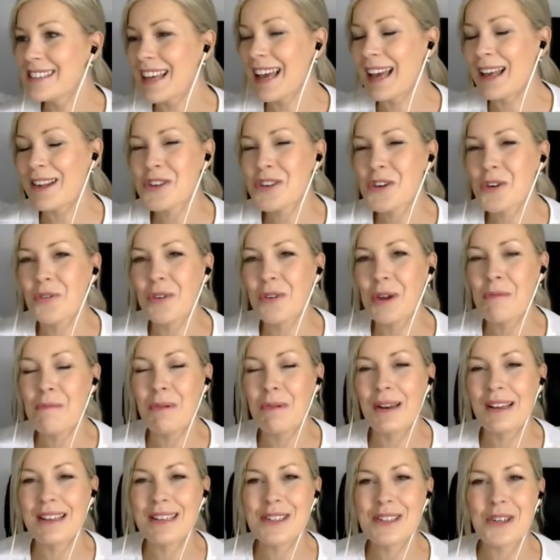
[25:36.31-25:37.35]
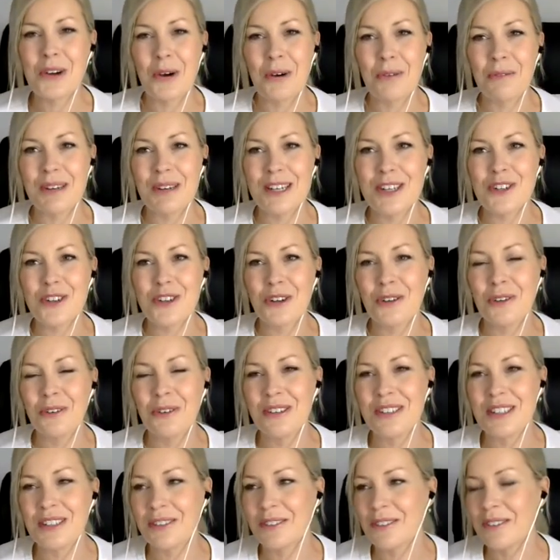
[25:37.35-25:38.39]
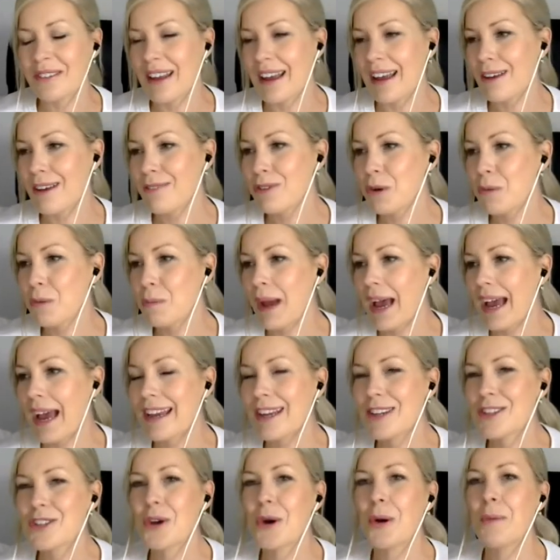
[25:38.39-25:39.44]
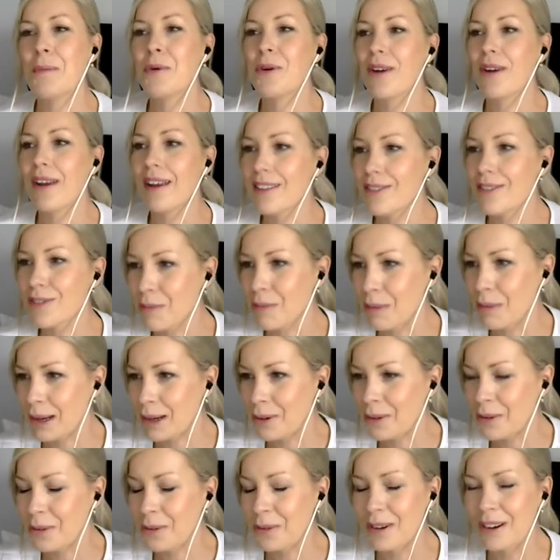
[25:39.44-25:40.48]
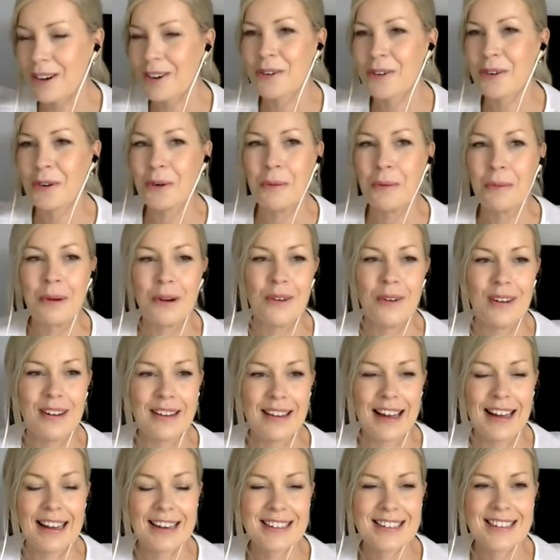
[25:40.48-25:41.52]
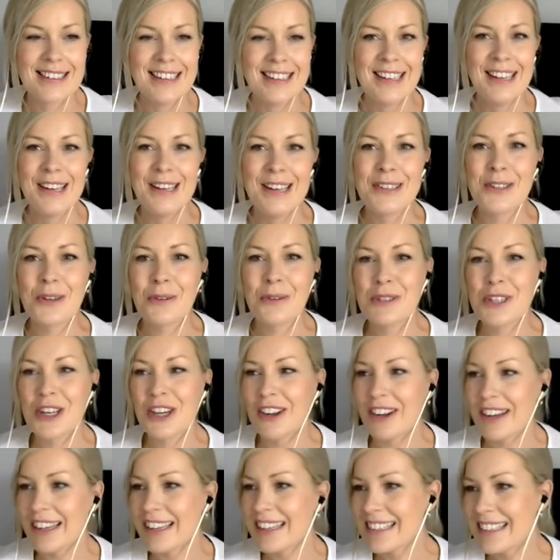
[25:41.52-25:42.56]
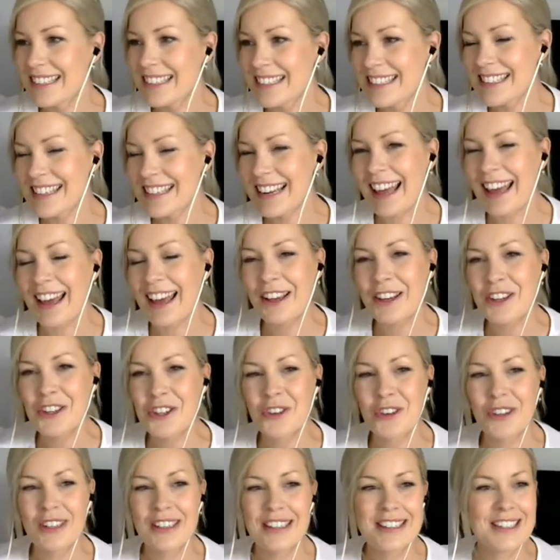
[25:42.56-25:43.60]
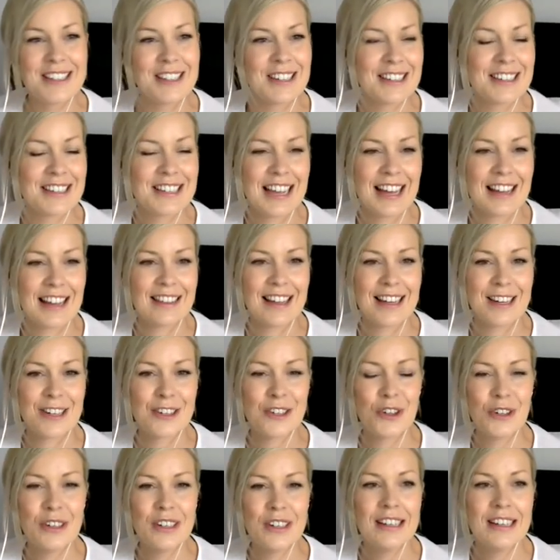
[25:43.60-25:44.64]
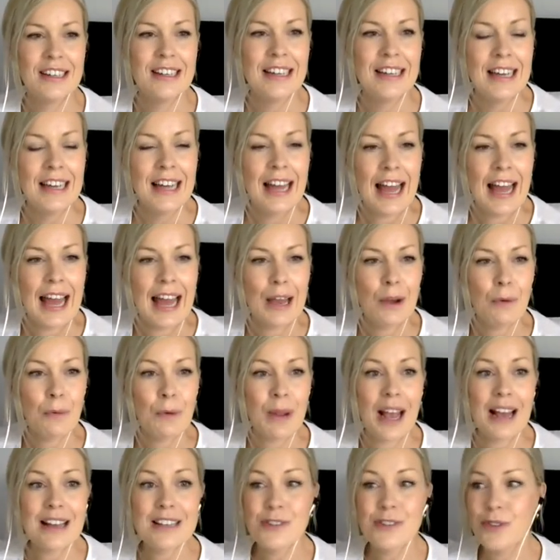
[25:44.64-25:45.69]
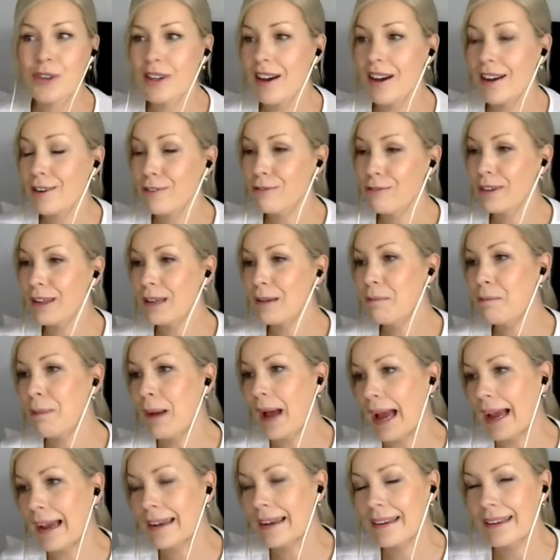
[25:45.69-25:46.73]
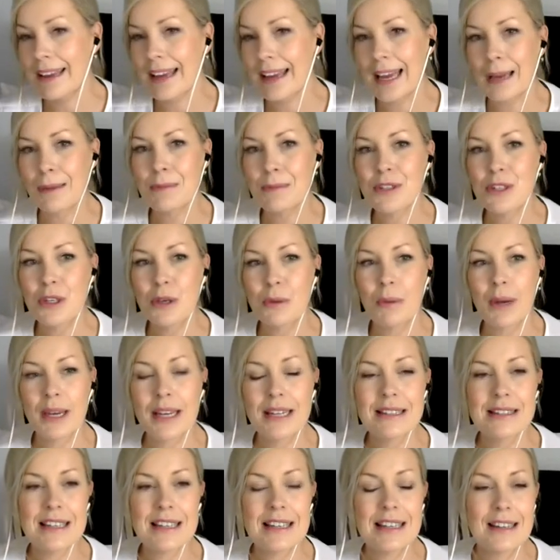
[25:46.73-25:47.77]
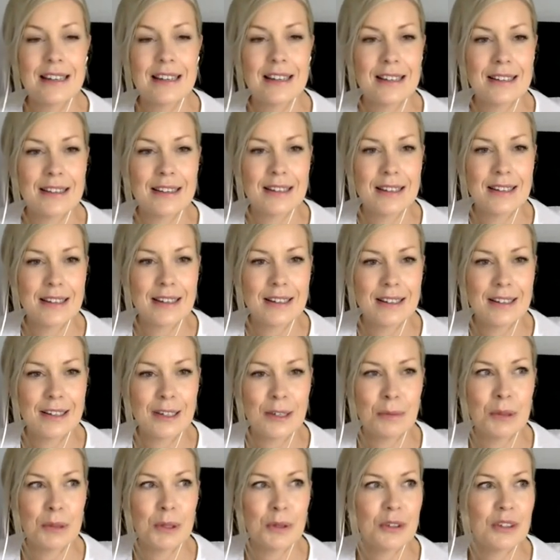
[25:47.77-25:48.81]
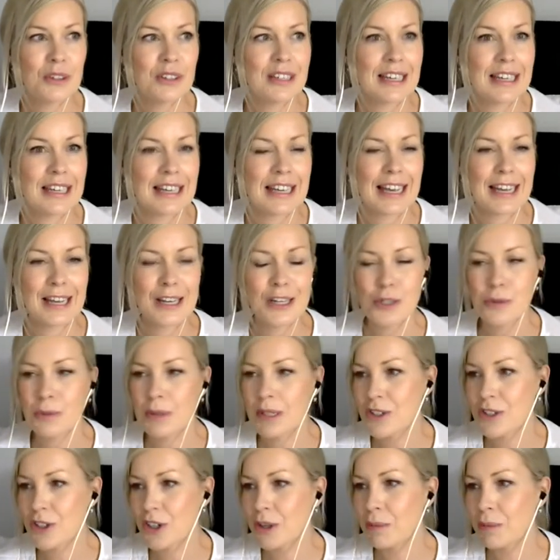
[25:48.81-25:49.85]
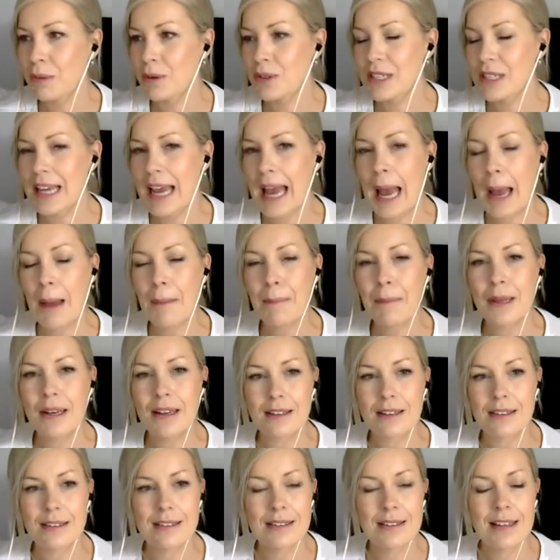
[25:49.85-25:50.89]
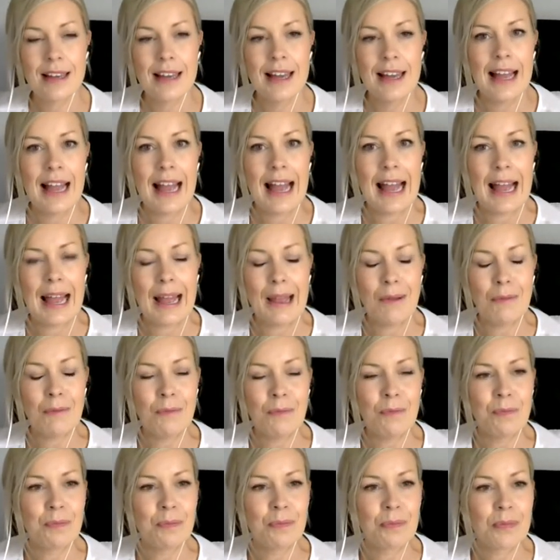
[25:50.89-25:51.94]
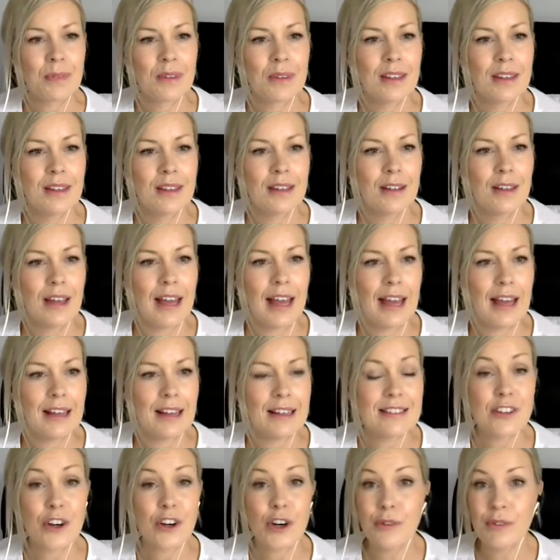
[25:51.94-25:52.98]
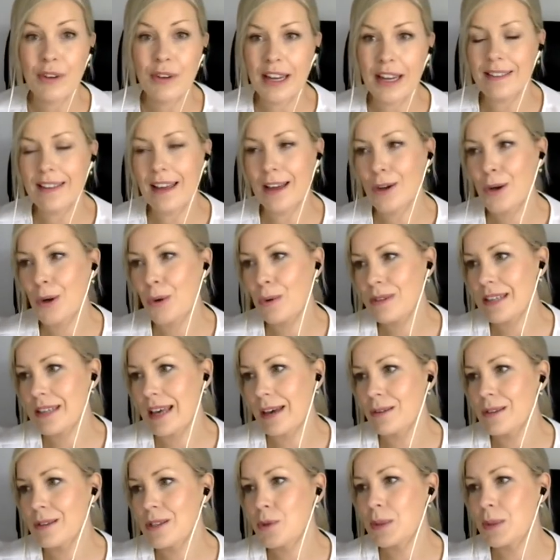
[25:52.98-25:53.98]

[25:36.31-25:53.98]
Uh, so Bipple has taught me through doing a few package upgrades for my Google Chrome and all that. So I'm delighted, uh, thrilled to, to get that done. Uh, we asked for a lot of feedback, and um, so you might see the the community engagement or community happiness. Um, uh, survey that goes out.